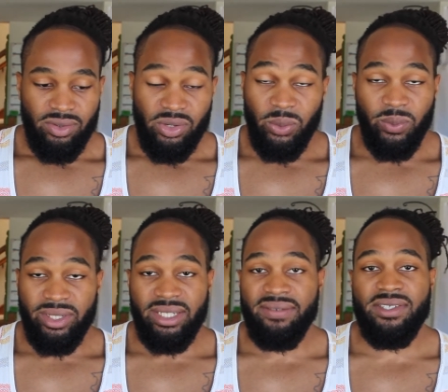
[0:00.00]
no
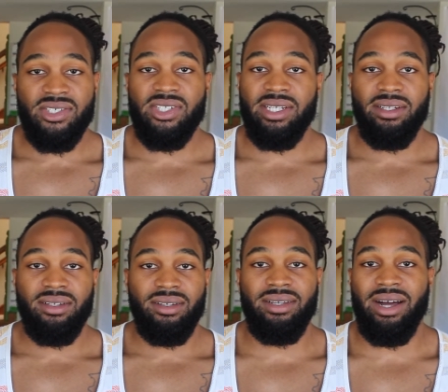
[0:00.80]
one gives a shit
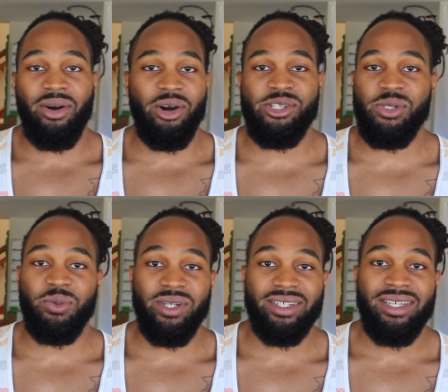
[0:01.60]
how hard you
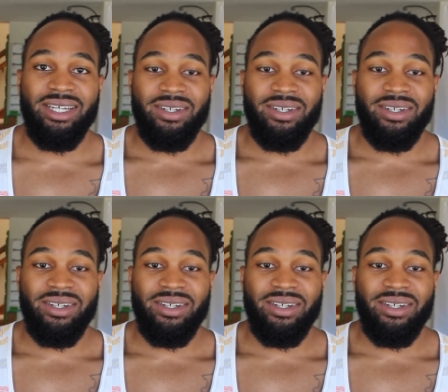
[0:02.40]
work.